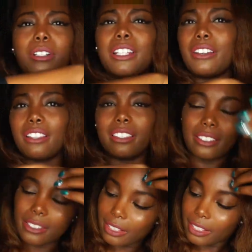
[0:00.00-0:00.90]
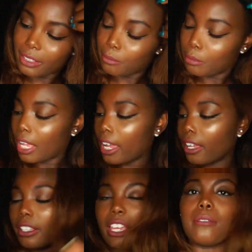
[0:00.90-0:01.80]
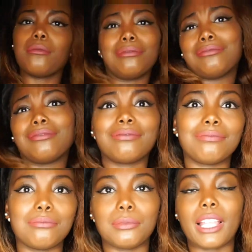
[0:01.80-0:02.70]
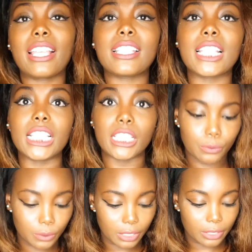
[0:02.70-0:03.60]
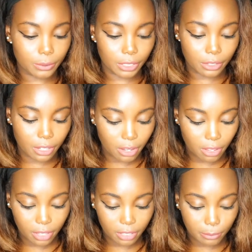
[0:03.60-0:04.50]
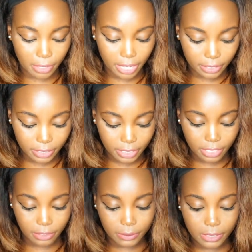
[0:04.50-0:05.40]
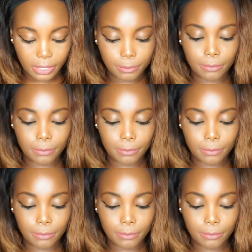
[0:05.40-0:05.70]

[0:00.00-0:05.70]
what do you call this? Black sleeves. That's what you can call it. Black sleeves,